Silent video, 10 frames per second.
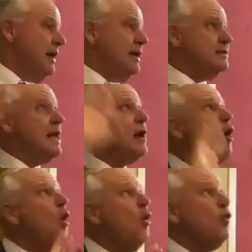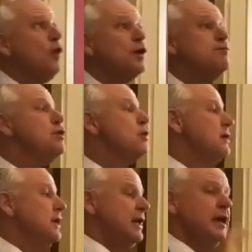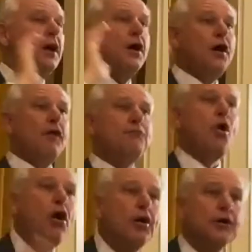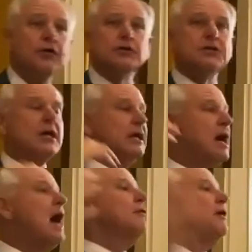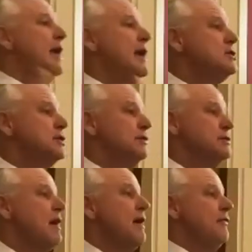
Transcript: It is that whole community of partners and congregations